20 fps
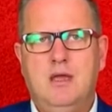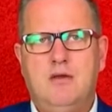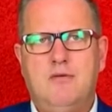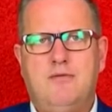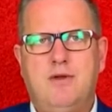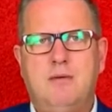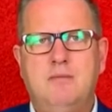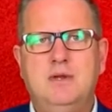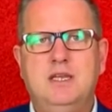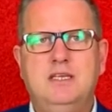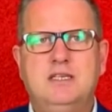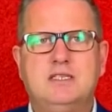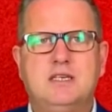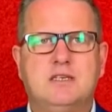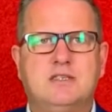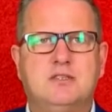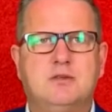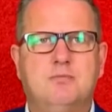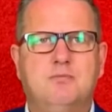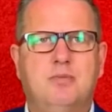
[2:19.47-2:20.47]
Families
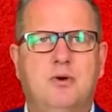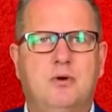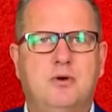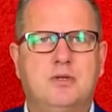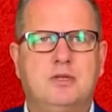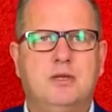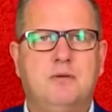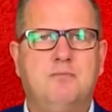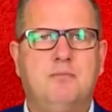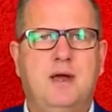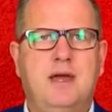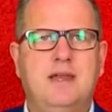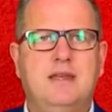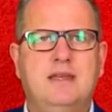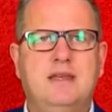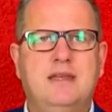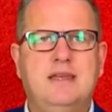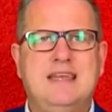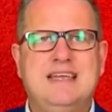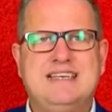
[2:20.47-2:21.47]
are supported by
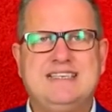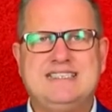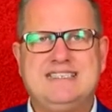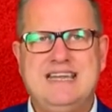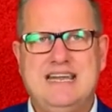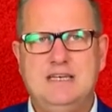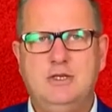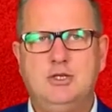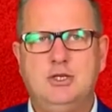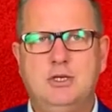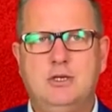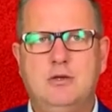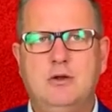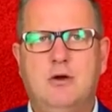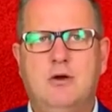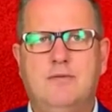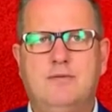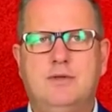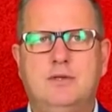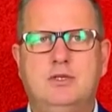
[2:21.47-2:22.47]
an extension
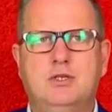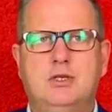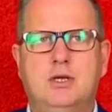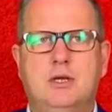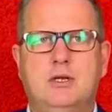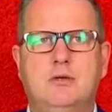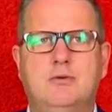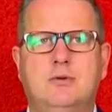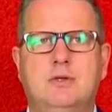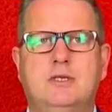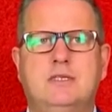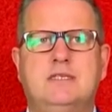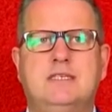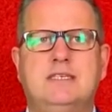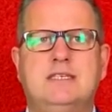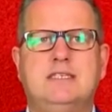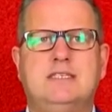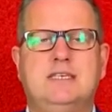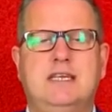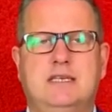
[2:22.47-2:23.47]
of the children's
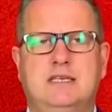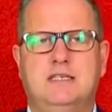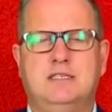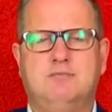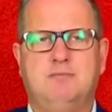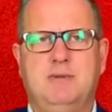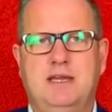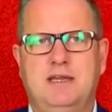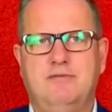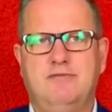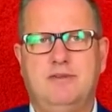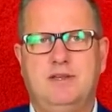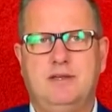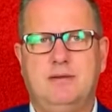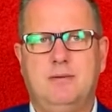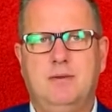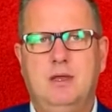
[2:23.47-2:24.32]
sickness benefit.